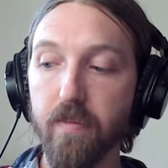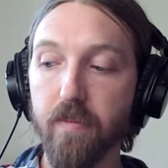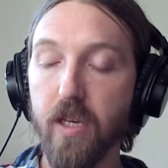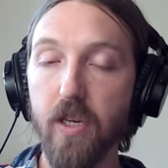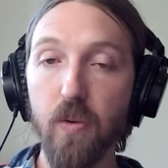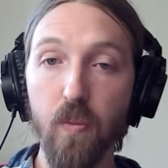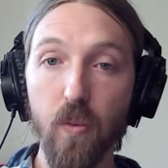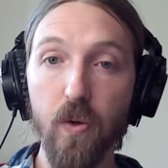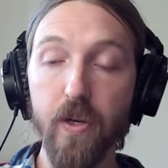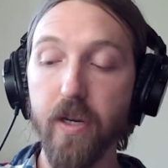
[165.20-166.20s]
you
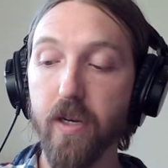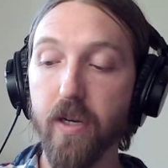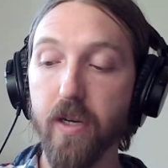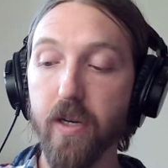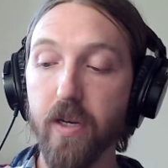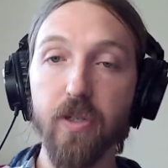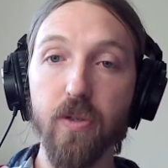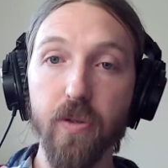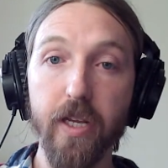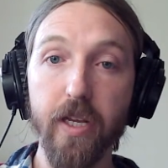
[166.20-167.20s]
would be able to
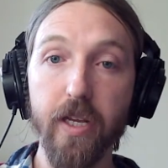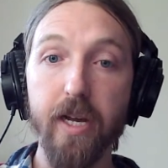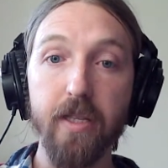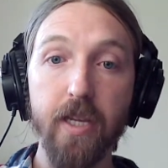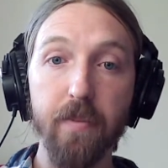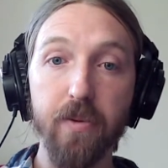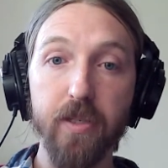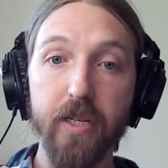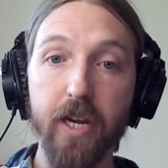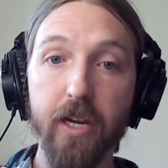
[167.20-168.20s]
do like the Mayan temple
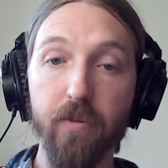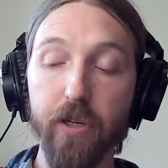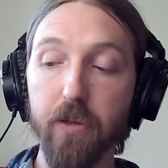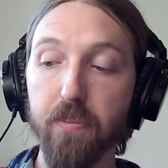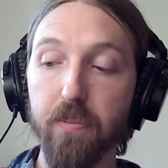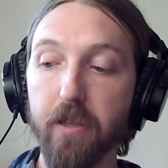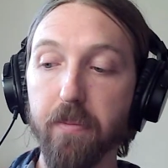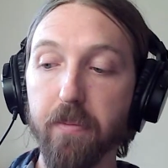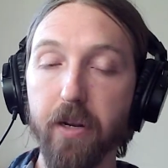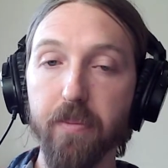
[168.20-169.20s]
style where you play the
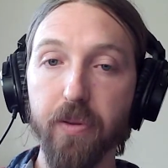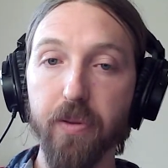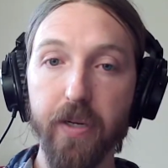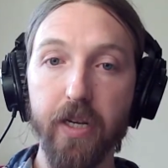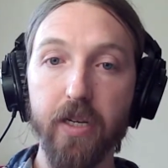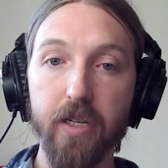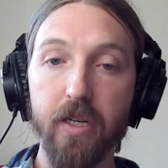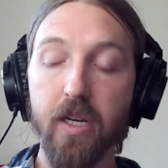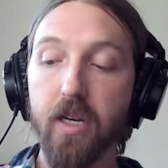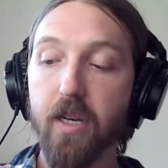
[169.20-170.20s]
bottom three on it.
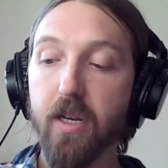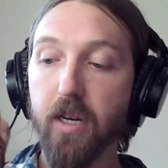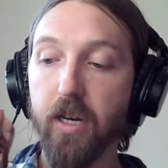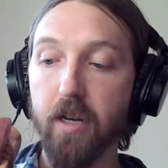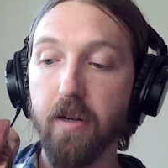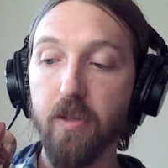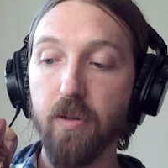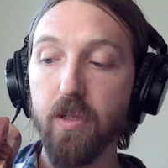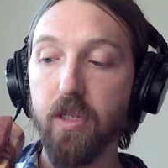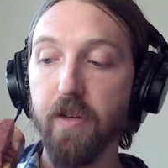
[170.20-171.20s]
You
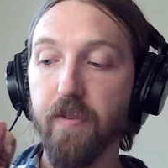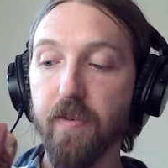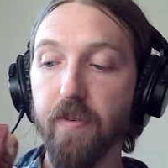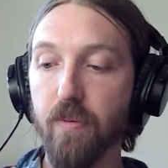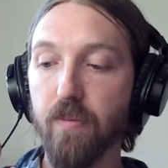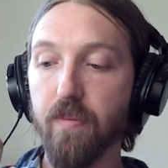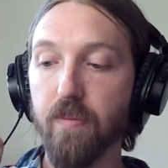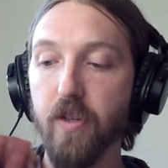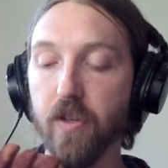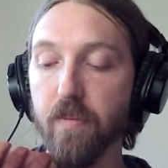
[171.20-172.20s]
could even do,
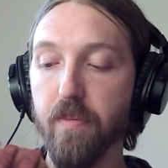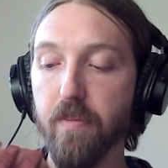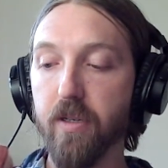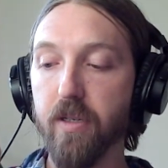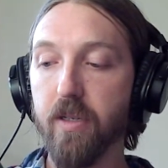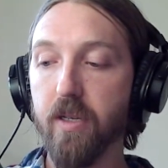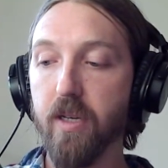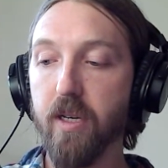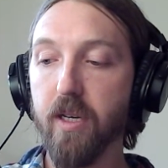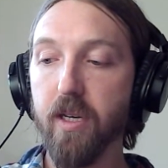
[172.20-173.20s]
the middle
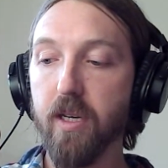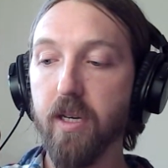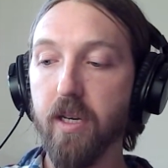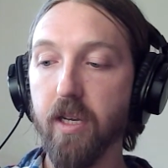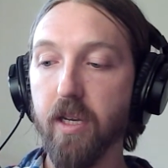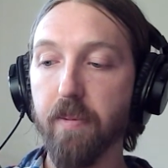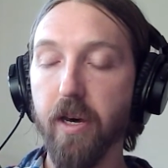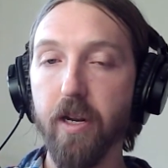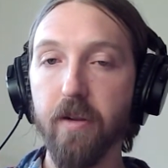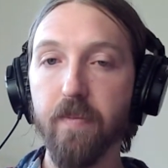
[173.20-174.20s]
and the
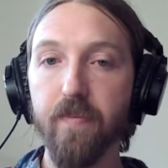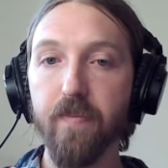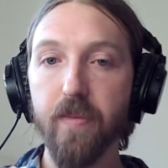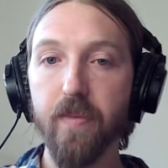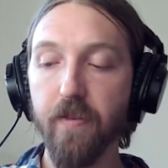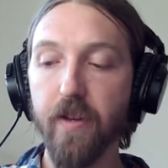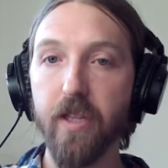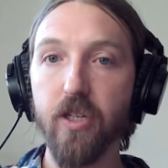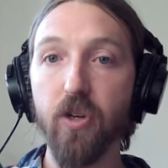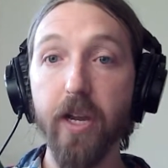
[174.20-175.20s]
bottom. And if you had
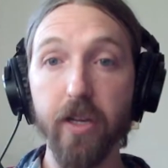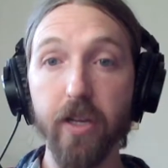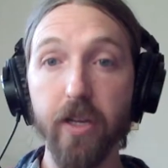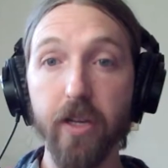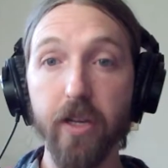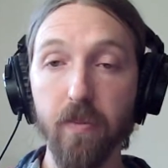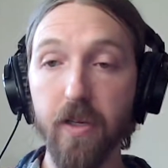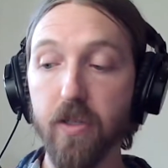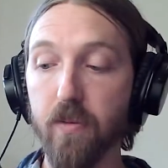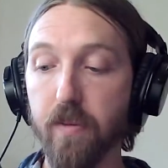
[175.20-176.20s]
the triangular
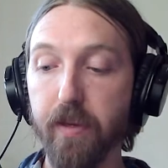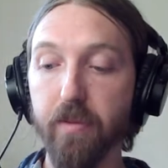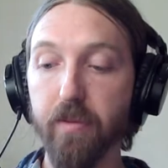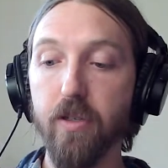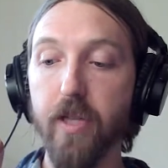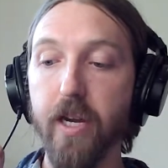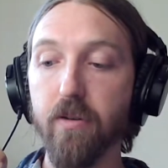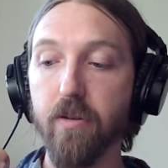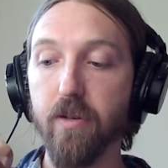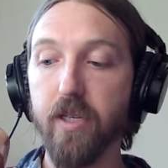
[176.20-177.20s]
mouthpiece, you would be able to do the
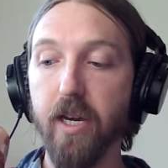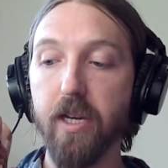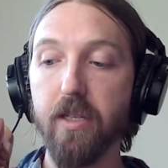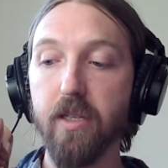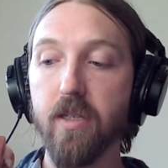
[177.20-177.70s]
outer sides